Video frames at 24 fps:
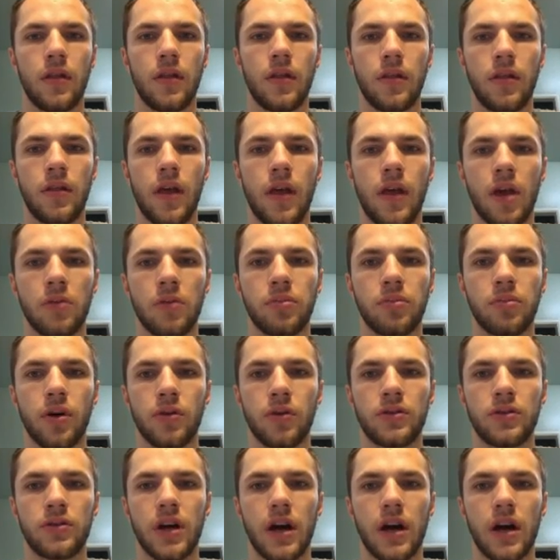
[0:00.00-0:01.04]
than
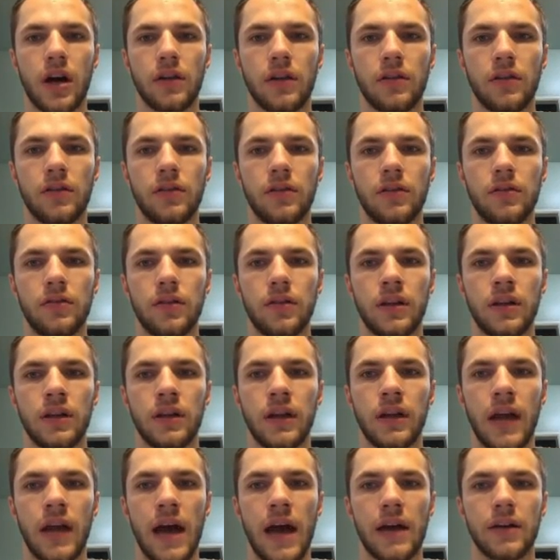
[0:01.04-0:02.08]
protons in
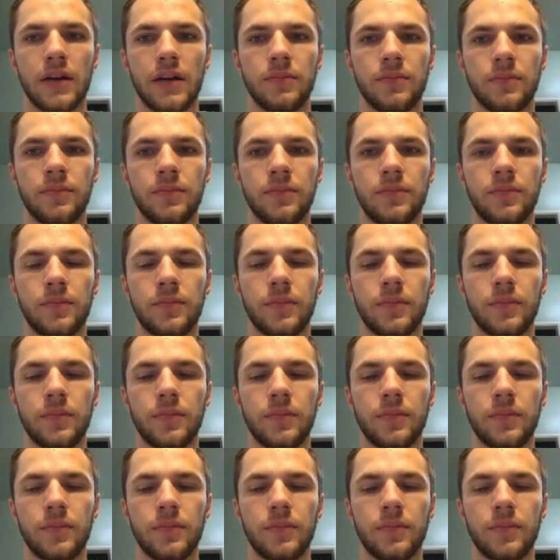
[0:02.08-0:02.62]
an atom,